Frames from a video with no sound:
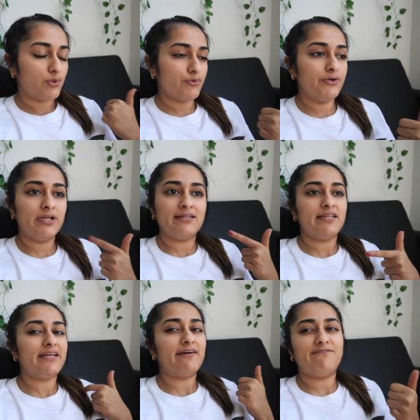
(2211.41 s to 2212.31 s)
Ruhn and
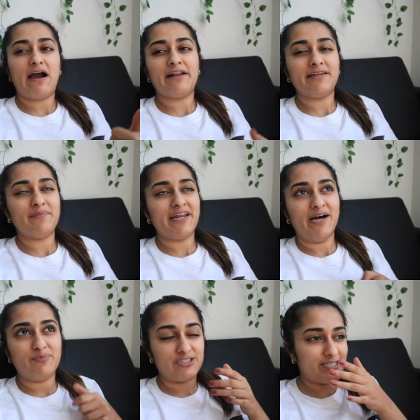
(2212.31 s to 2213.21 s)
Lidia finally made
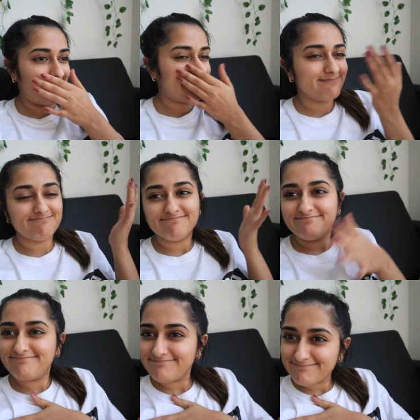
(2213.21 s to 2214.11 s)
up, which like,
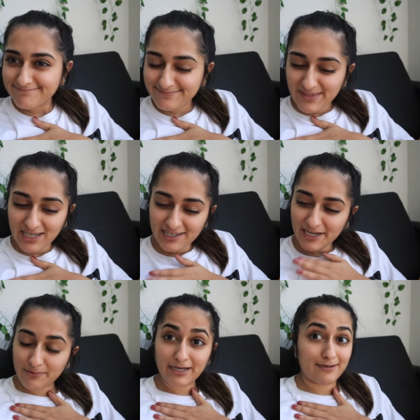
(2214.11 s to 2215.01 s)
oh,
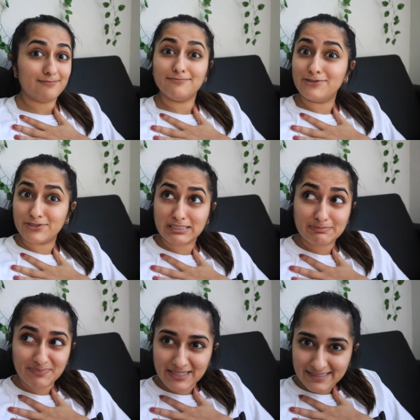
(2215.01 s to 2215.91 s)
and we got a little
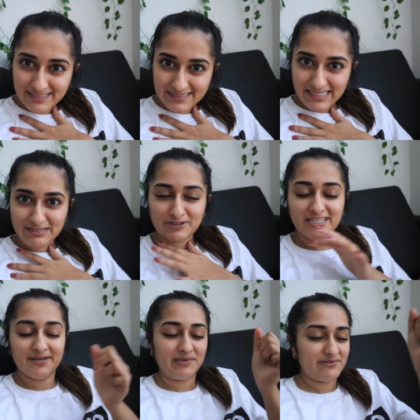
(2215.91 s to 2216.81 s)
spicy scene with
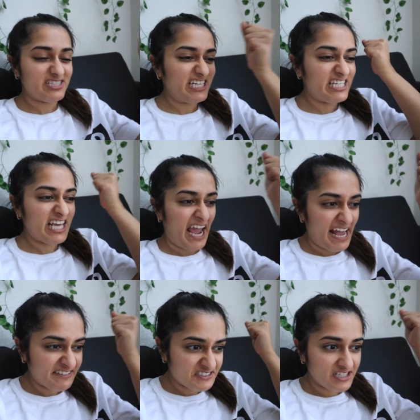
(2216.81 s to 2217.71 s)
them, and I was like,
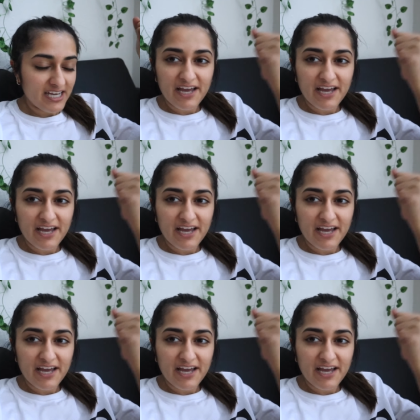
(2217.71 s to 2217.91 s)
yes.